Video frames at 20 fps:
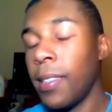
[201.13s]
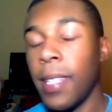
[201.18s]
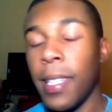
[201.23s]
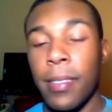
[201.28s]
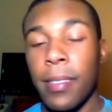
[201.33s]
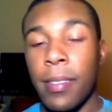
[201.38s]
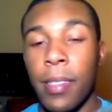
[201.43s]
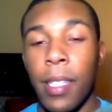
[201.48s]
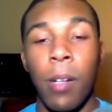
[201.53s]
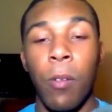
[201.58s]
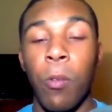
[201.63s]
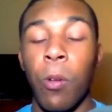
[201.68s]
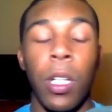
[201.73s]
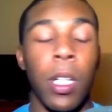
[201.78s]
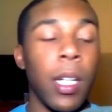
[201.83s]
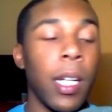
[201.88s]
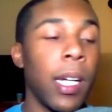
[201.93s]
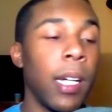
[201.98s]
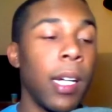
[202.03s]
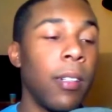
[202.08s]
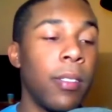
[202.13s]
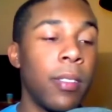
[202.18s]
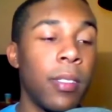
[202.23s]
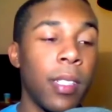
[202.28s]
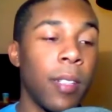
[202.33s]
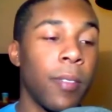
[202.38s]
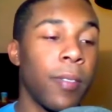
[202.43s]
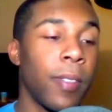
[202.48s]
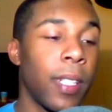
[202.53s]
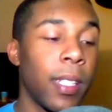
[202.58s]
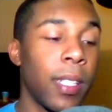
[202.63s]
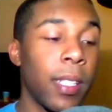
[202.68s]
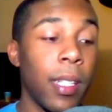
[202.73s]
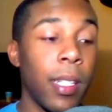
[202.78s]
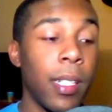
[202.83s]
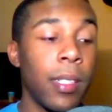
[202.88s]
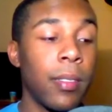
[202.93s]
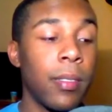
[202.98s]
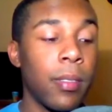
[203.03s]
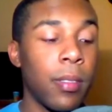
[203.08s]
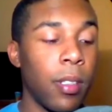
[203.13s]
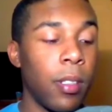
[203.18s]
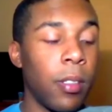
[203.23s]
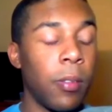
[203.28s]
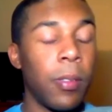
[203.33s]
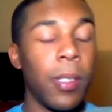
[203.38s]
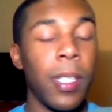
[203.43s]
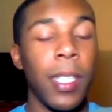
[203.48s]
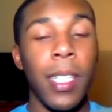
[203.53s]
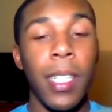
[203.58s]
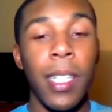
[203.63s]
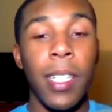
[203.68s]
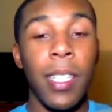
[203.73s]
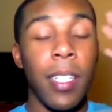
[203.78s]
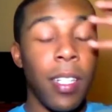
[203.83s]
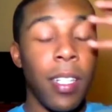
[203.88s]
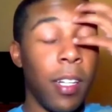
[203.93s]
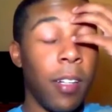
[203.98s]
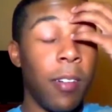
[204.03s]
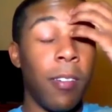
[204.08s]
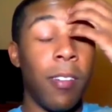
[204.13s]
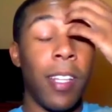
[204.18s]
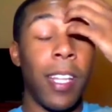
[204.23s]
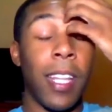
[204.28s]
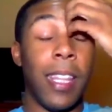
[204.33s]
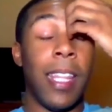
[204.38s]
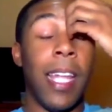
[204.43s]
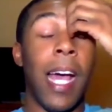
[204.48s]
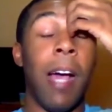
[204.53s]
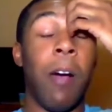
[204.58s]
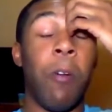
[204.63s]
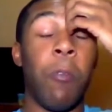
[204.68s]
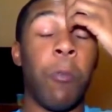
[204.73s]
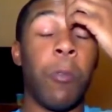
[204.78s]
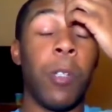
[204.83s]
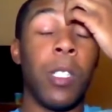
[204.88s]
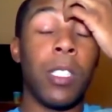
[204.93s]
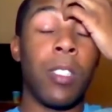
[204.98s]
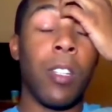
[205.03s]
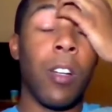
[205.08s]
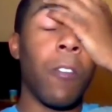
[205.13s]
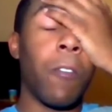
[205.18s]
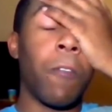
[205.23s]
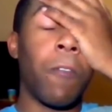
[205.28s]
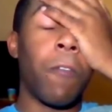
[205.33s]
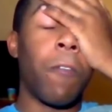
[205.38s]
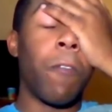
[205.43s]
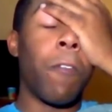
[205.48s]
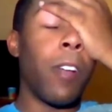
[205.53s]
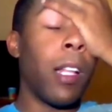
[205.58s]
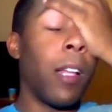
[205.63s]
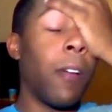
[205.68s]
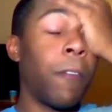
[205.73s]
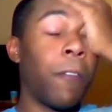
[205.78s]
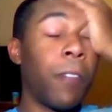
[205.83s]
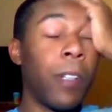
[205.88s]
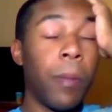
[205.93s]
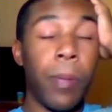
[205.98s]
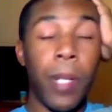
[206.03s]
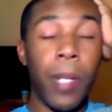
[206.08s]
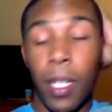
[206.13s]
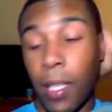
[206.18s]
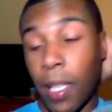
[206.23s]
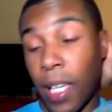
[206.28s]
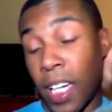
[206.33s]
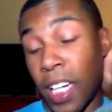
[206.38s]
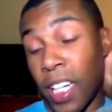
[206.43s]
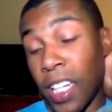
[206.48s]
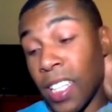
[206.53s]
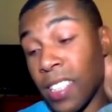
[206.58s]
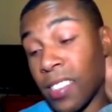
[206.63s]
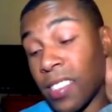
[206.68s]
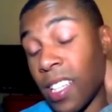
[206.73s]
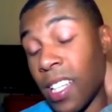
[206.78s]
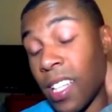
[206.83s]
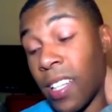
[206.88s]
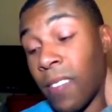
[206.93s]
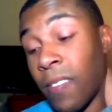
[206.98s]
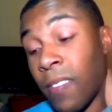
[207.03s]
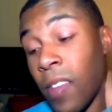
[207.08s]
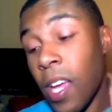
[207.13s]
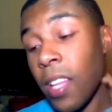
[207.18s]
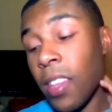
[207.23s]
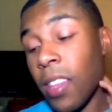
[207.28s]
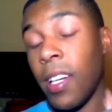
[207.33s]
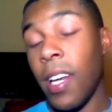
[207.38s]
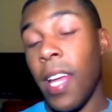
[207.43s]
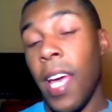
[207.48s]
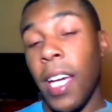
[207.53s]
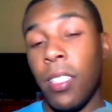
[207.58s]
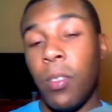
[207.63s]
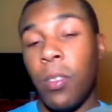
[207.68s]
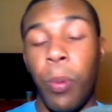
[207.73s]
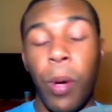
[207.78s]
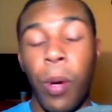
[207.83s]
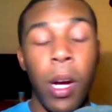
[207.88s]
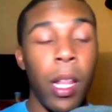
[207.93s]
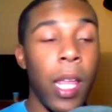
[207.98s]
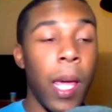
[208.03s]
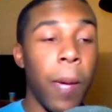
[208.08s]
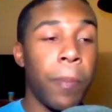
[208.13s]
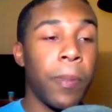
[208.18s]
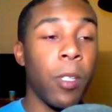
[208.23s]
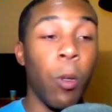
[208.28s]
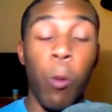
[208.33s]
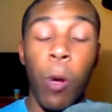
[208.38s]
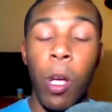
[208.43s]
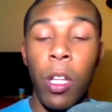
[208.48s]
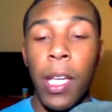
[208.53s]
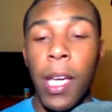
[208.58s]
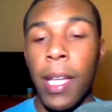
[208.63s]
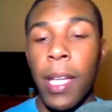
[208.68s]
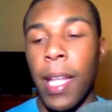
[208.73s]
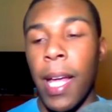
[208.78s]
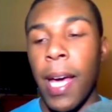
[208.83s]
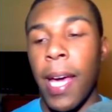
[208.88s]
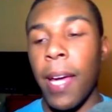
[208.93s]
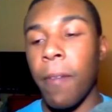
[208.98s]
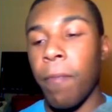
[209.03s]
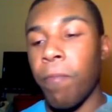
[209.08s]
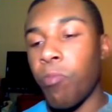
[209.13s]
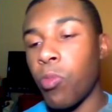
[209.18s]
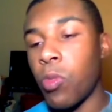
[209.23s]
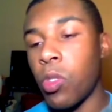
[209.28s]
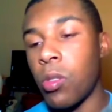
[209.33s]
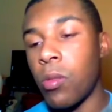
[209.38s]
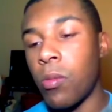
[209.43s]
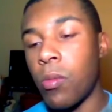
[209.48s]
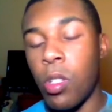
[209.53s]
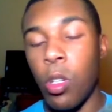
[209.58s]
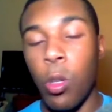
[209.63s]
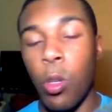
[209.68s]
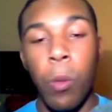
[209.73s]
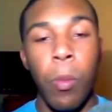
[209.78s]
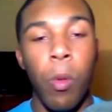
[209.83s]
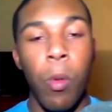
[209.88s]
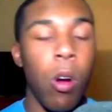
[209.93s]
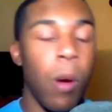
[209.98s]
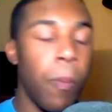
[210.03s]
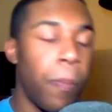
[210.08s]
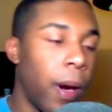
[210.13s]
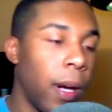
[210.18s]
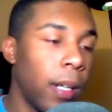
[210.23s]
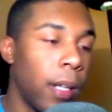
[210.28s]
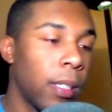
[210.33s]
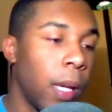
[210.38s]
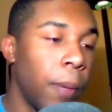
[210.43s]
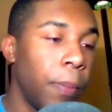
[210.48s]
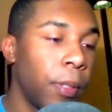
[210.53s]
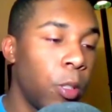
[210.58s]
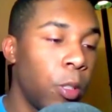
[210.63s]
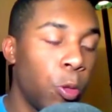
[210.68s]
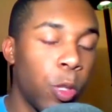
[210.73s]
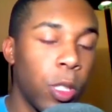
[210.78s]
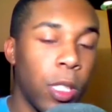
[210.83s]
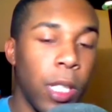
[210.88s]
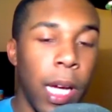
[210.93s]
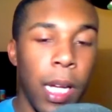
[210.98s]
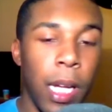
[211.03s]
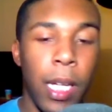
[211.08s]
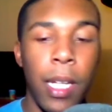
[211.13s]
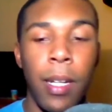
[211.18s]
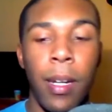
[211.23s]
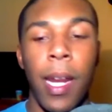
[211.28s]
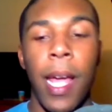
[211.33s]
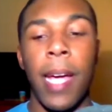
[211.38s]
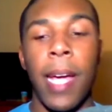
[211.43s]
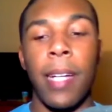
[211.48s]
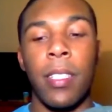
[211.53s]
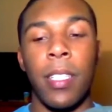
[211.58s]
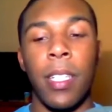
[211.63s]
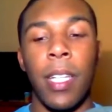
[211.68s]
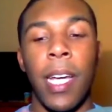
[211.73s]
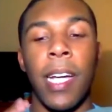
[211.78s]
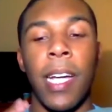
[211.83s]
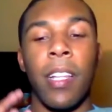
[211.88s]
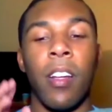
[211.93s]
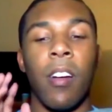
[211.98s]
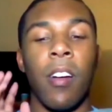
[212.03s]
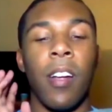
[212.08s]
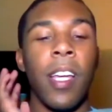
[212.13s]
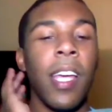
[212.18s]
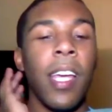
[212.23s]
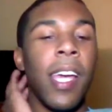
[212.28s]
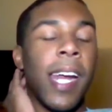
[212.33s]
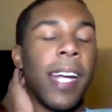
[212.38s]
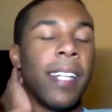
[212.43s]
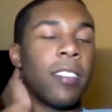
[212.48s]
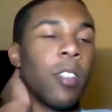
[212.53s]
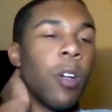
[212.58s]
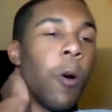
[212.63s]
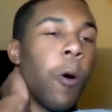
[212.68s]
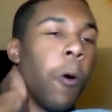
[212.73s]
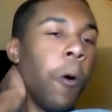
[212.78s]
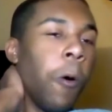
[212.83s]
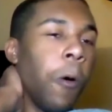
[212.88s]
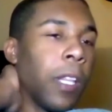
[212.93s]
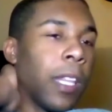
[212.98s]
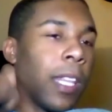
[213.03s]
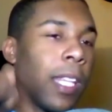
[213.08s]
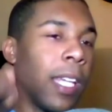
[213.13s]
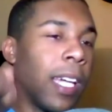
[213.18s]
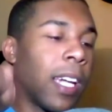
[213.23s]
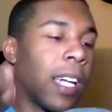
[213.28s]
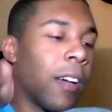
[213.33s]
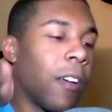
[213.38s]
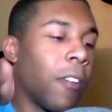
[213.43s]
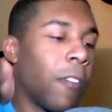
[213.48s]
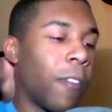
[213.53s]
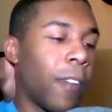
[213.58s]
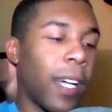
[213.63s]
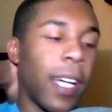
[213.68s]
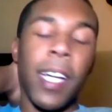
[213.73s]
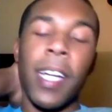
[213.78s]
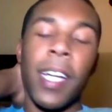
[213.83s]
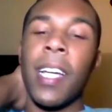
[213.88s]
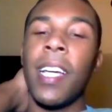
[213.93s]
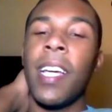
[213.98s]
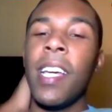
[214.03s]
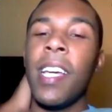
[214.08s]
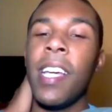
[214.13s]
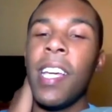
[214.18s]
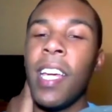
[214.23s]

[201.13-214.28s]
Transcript: that's not working out and stuff like that. So, you know, that was flipping hilarious. And then the next part of the episode, we only get like two more parts of the episode, which just kind of connect together. And it's the whole thing of